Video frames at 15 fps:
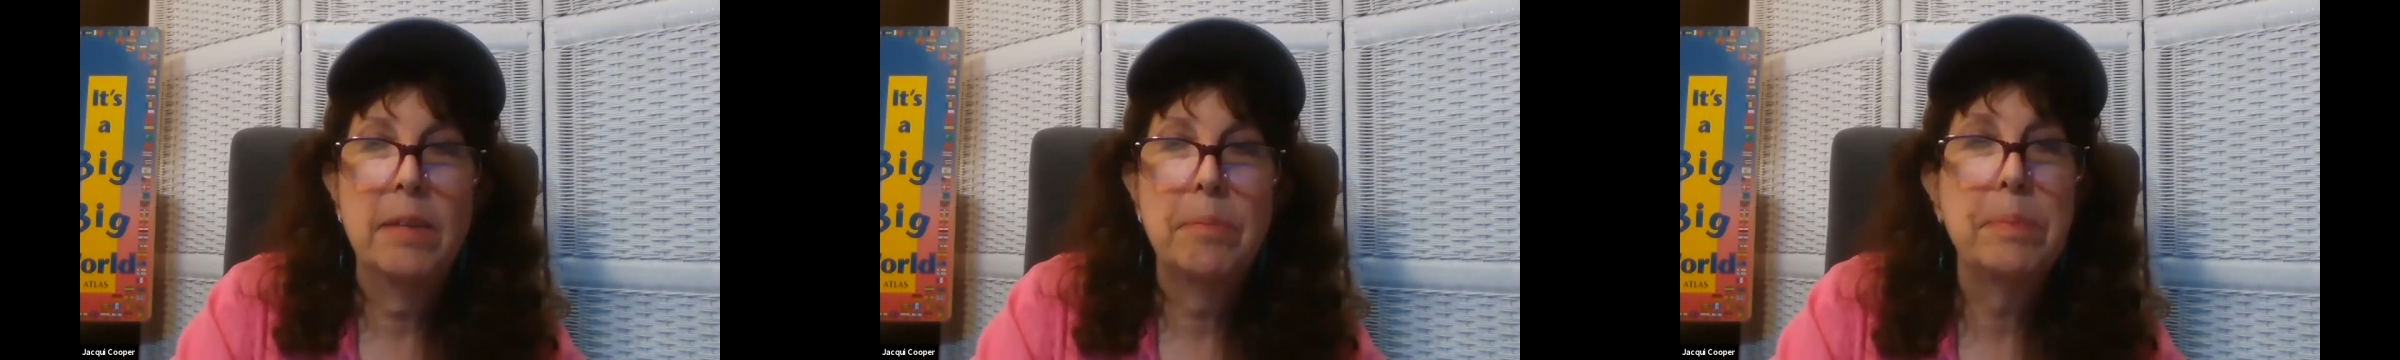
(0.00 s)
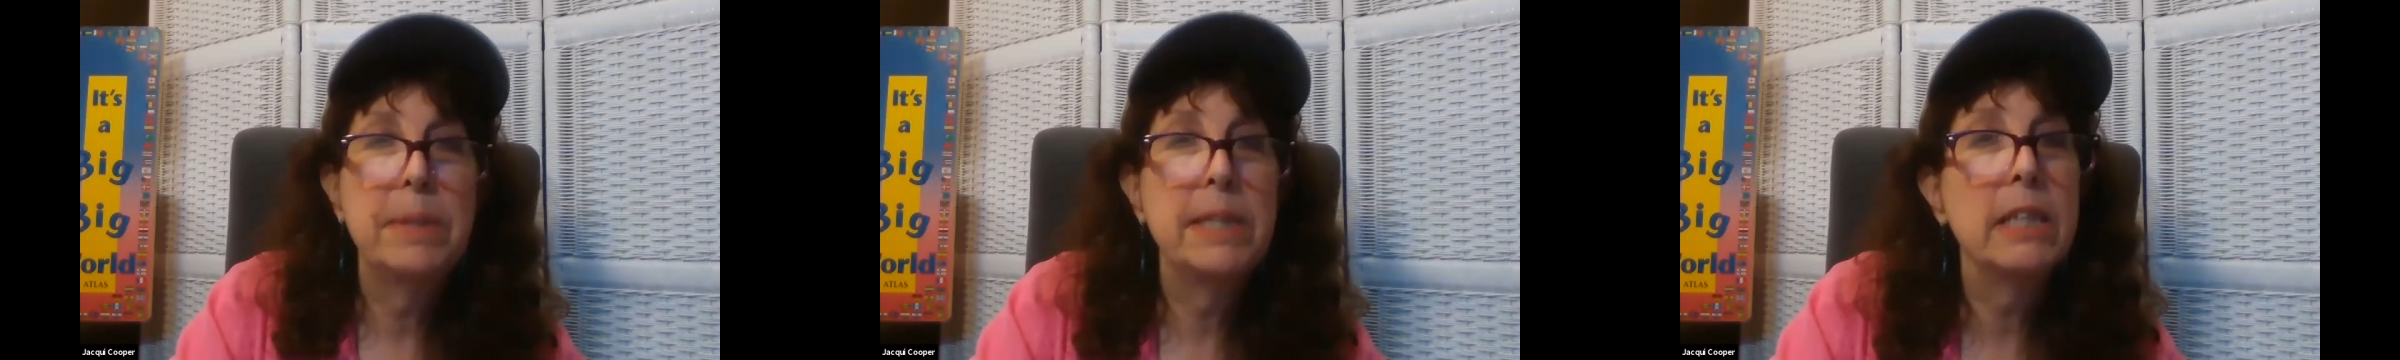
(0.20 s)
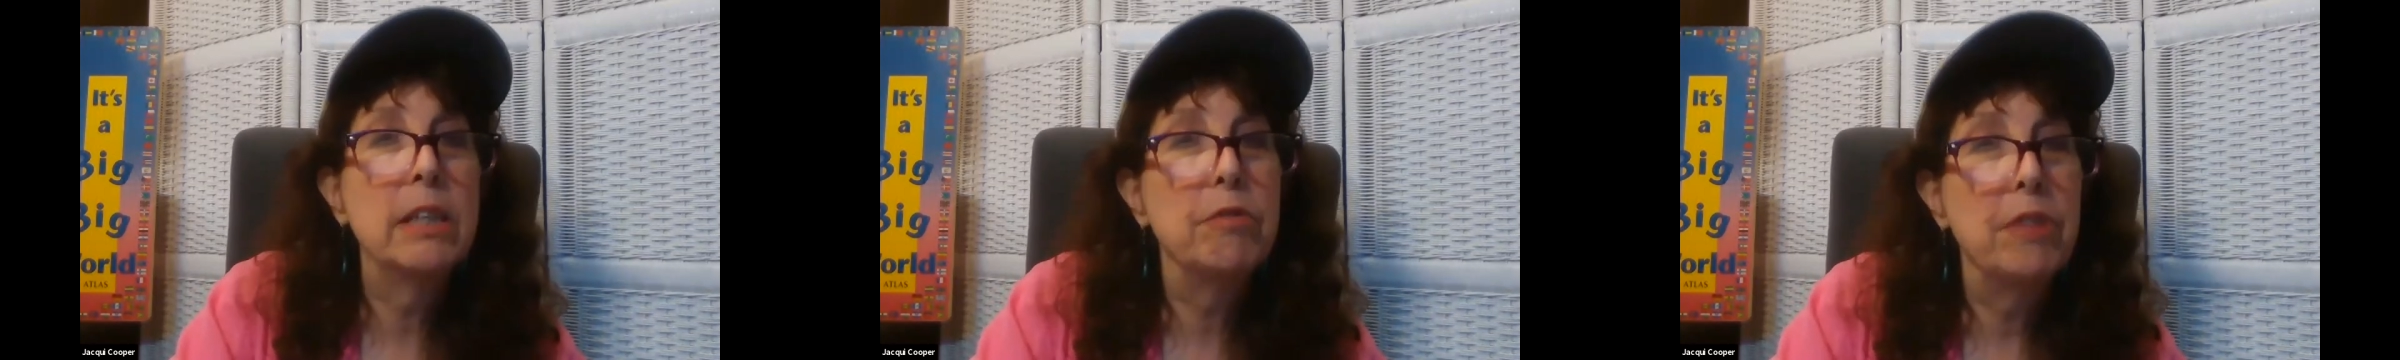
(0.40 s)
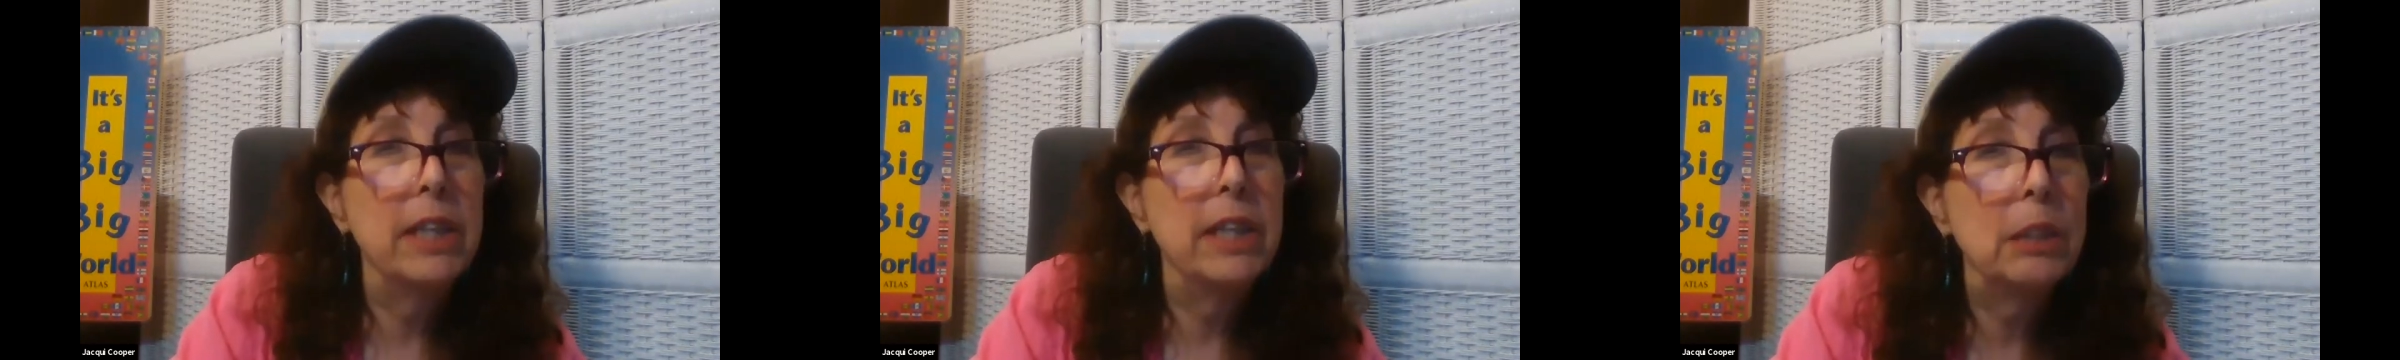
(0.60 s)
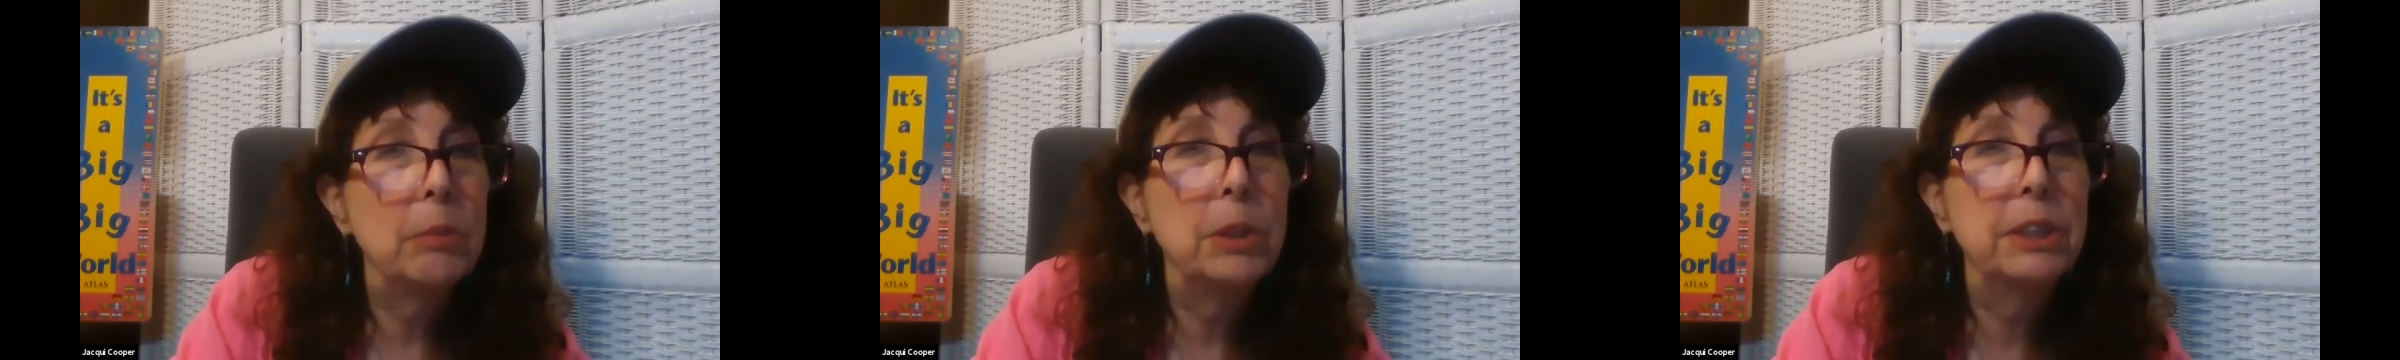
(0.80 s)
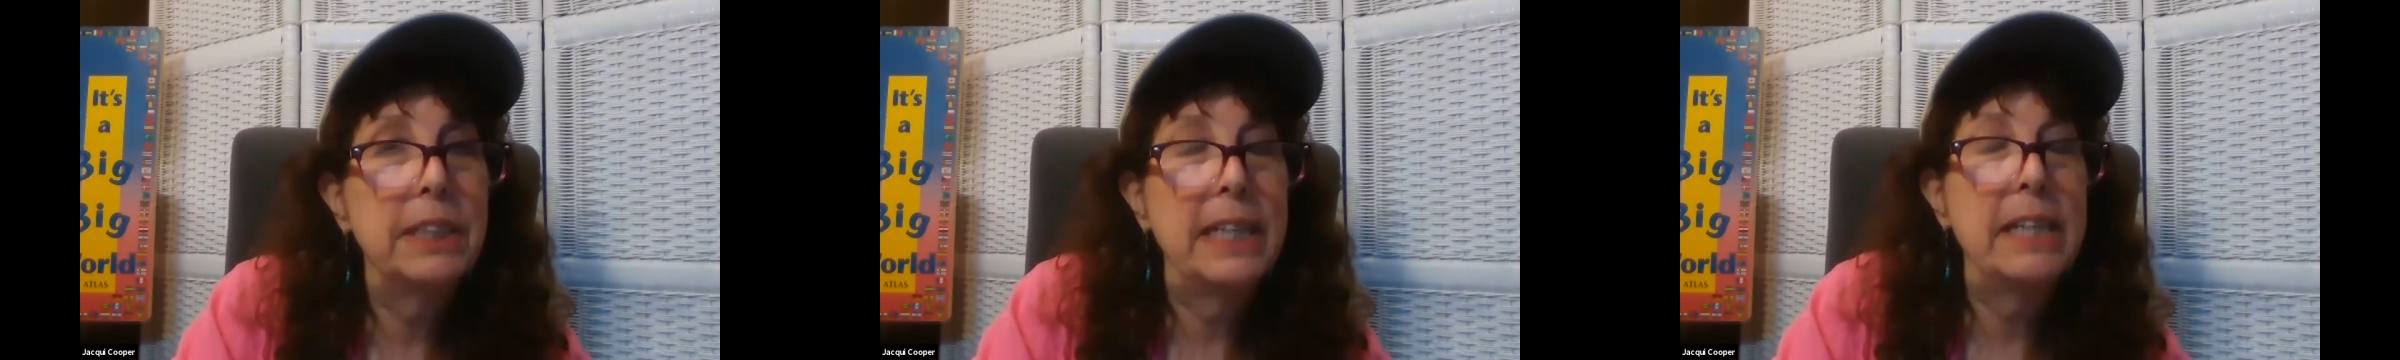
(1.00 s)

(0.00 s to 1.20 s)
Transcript: being available to